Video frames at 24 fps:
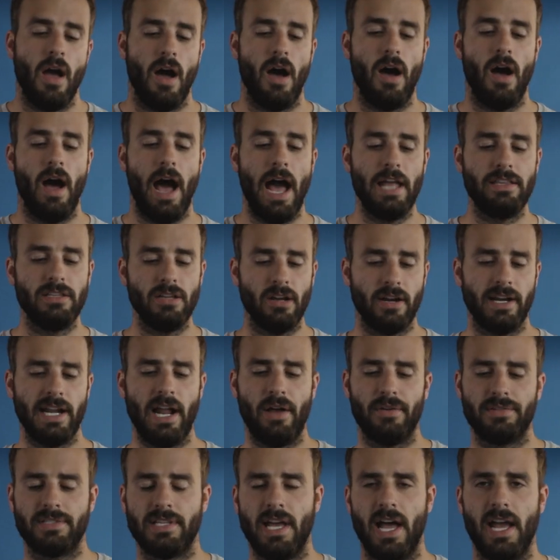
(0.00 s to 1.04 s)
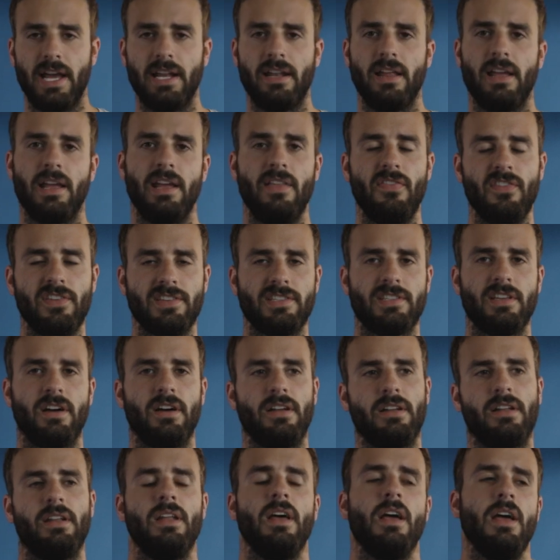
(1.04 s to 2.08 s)
Uh, I took it outside in the
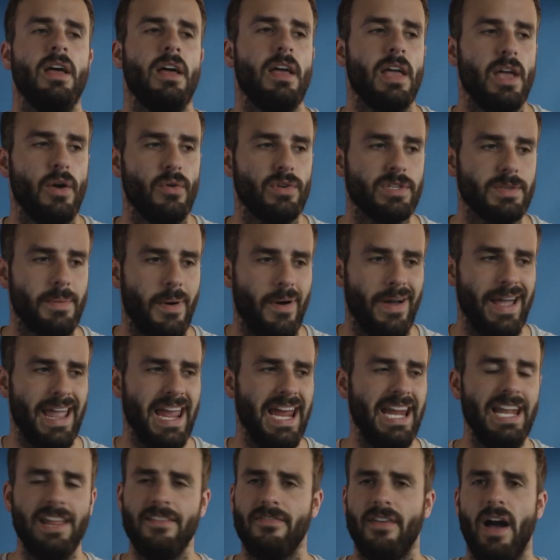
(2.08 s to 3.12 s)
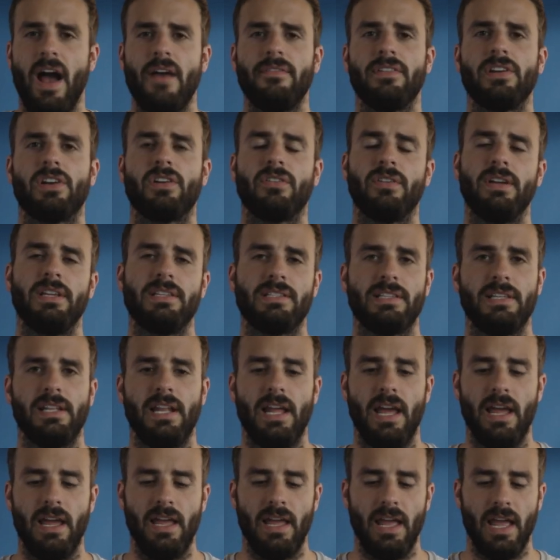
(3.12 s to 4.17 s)
sun. It was about 85 degrees
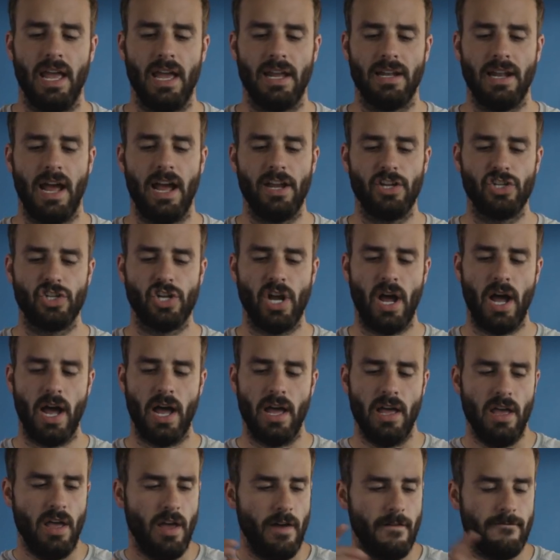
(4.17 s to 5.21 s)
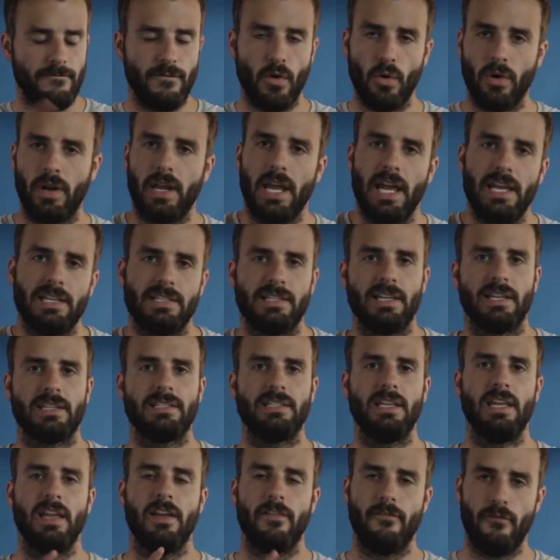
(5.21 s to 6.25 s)
today and I shot 4K
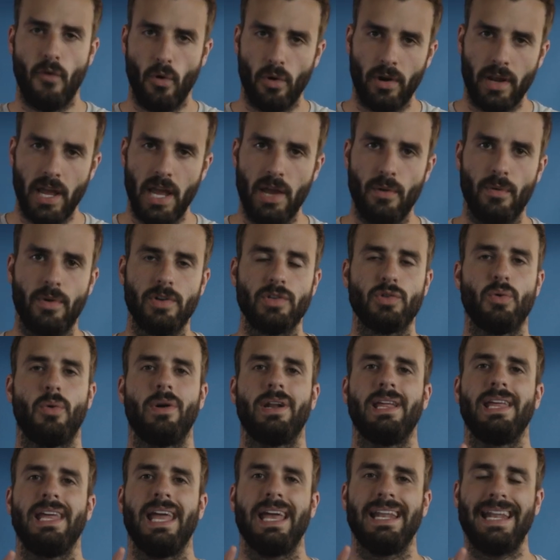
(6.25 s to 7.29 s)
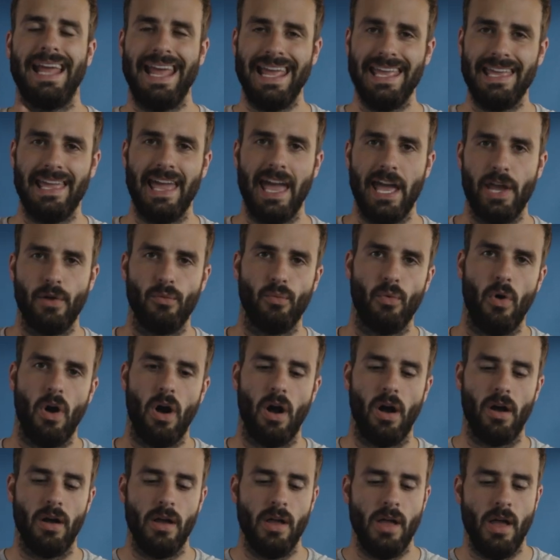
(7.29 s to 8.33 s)
60, 4K 120, and 8K
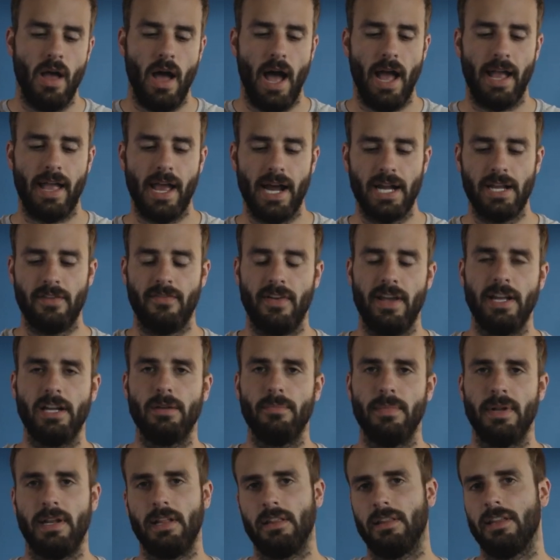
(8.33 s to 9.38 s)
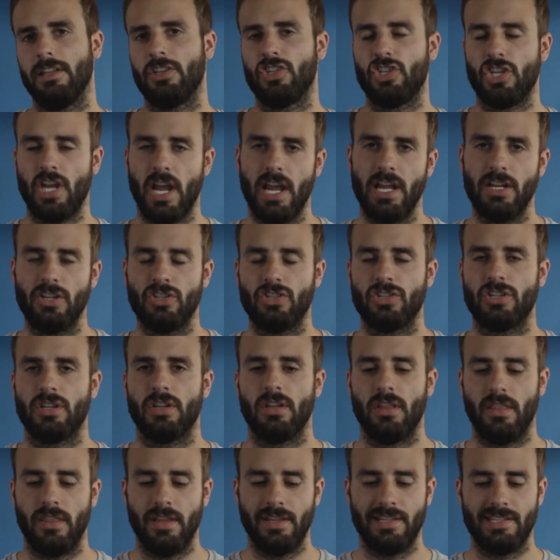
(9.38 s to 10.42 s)
RAW. I kind of intermittently changed
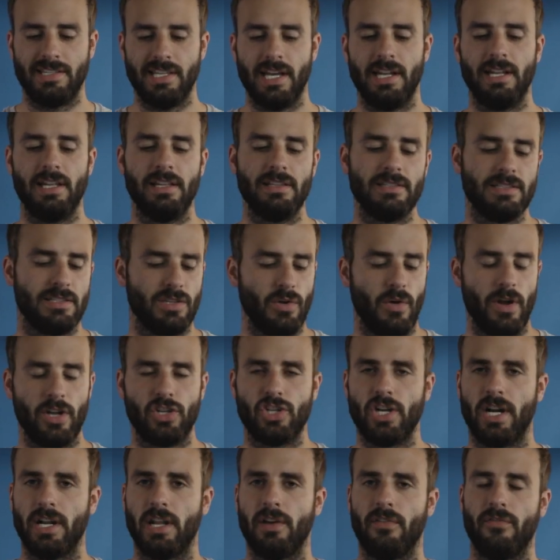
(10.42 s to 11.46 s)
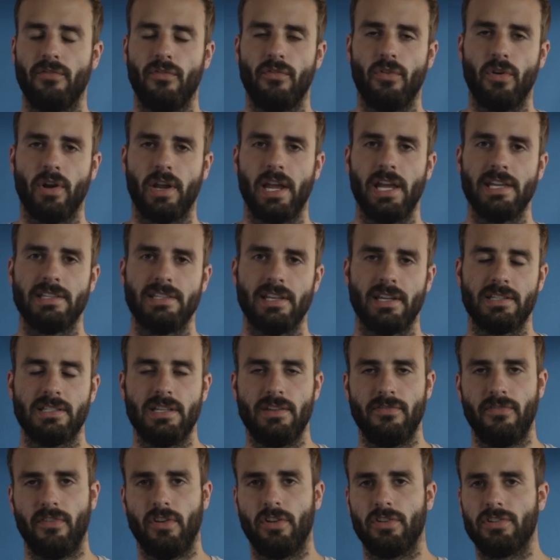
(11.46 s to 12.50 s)
the settings, so I shot at 4K
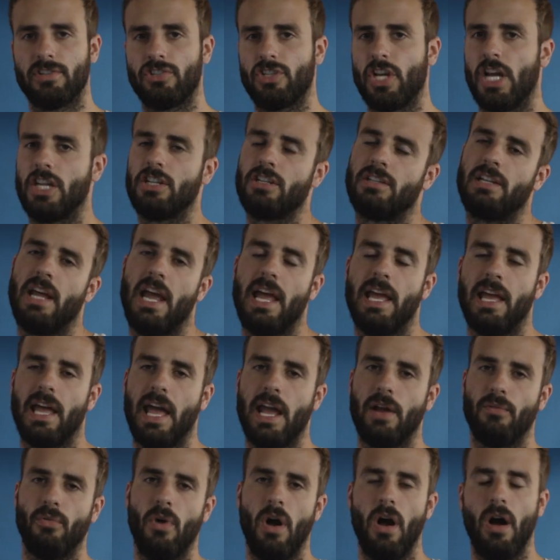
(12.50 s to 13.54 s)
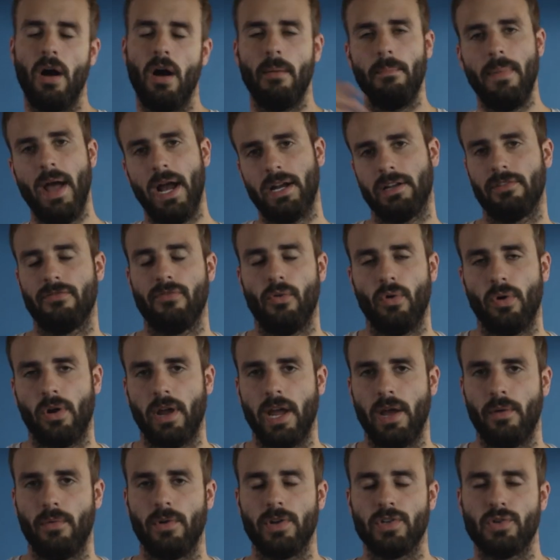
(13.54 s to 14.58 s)
60 first, changed it to 8K RAW, back to
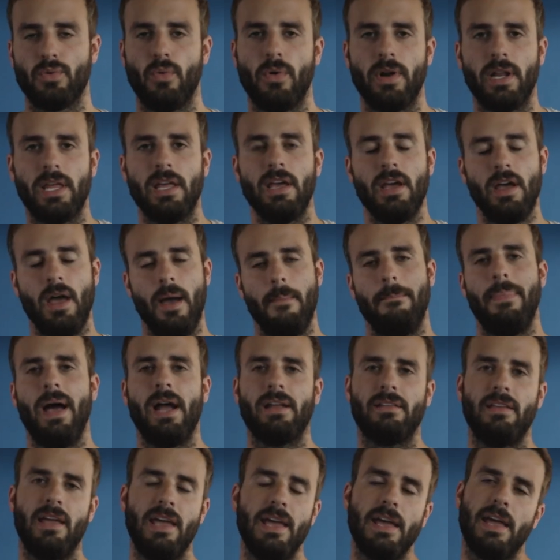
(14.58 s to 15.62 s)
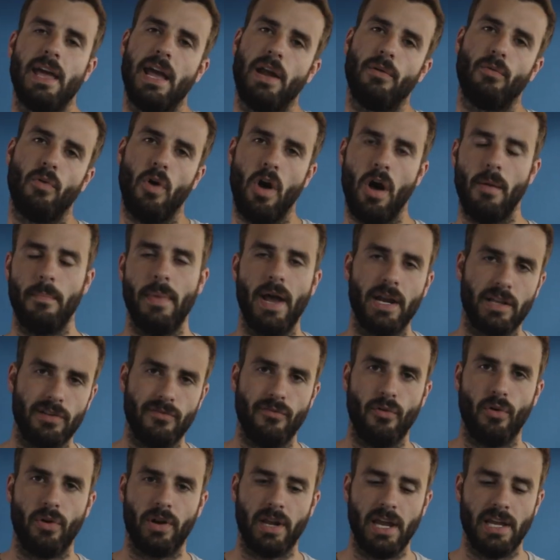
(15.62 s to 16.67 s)
4K 120, back to 8K RAW, back to
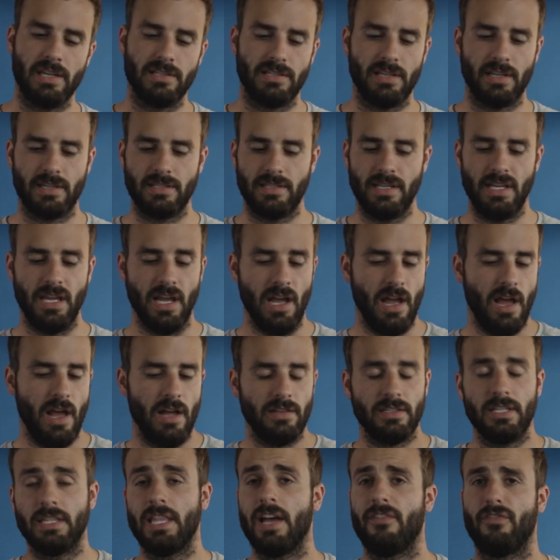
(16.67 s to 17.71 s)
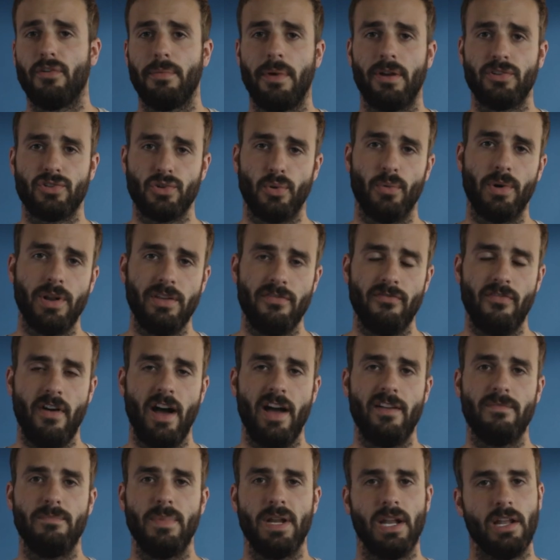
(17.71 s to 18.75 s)
4K 60. Did that for about
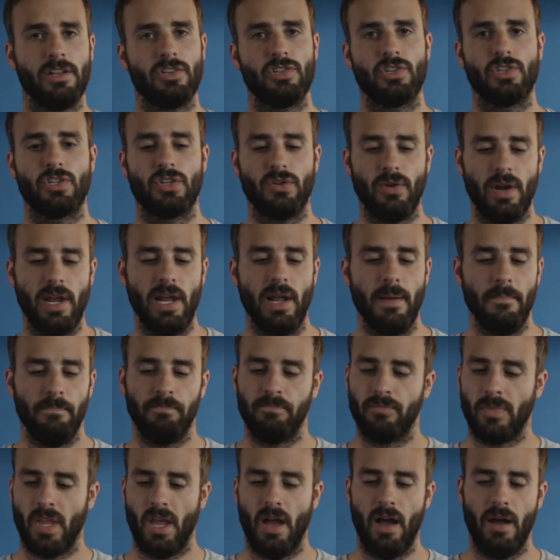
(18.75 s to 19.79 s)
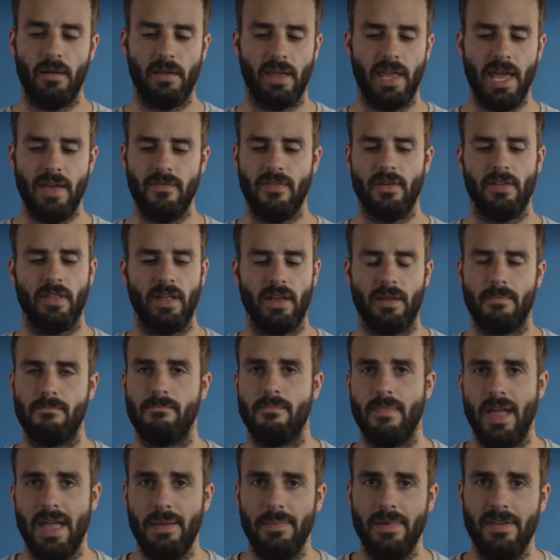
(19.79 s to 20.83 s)
25 minutes straight, uh, gave it like
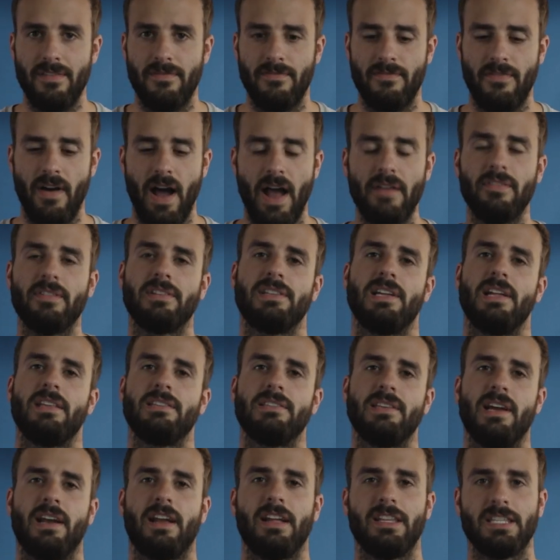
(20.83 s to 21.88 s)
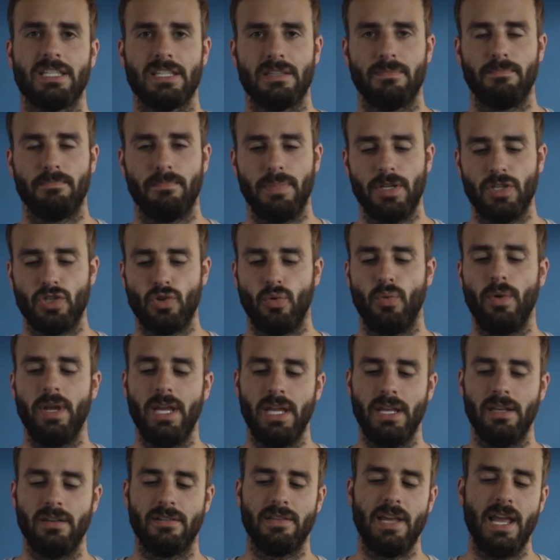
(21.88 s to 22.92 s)
maybe five to 10 seconds
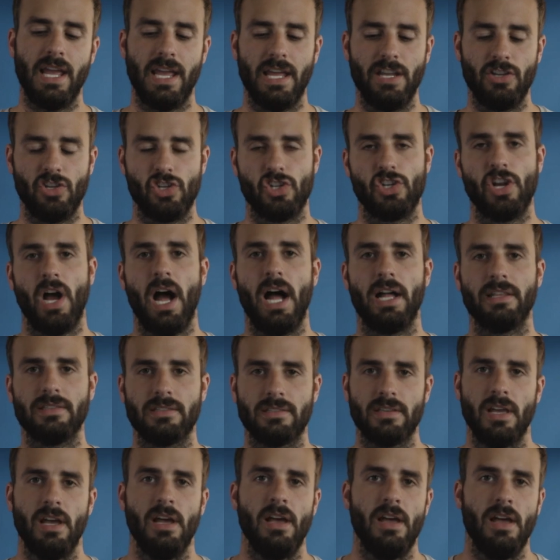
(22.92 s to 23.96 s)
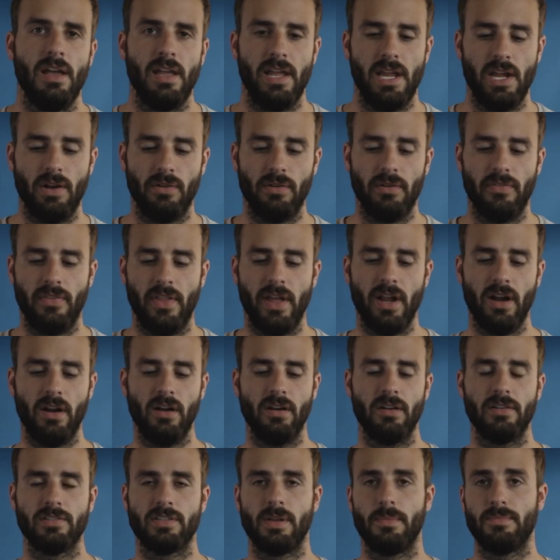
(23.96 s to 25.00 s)
between taking shots here and
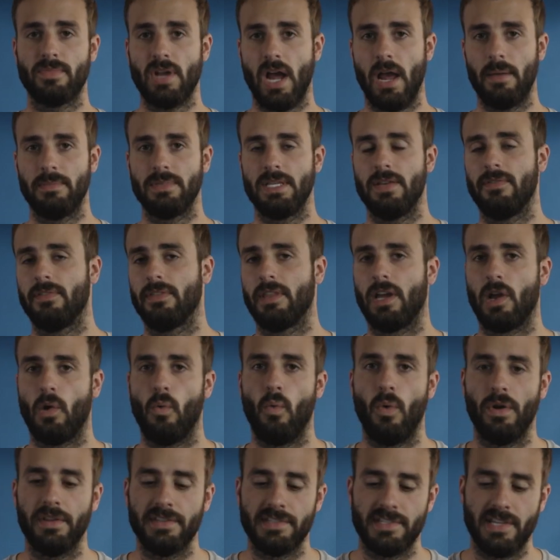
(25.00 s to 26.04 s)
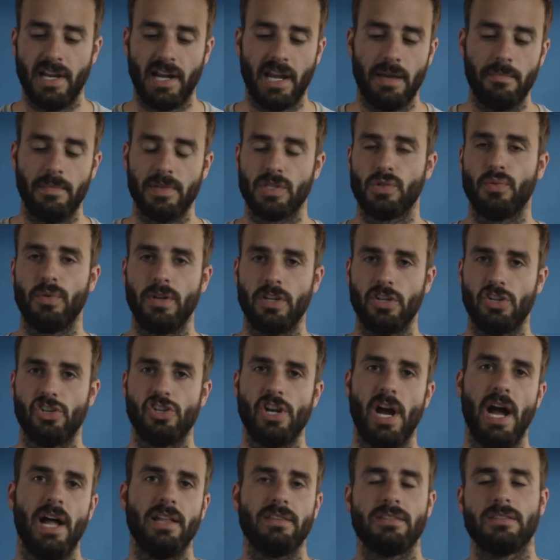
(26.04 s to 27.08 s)
there, sometimes even like one second between
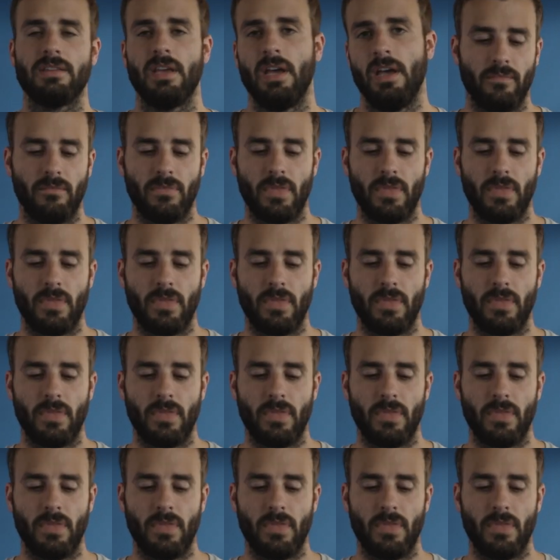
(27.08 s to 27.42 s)
shots.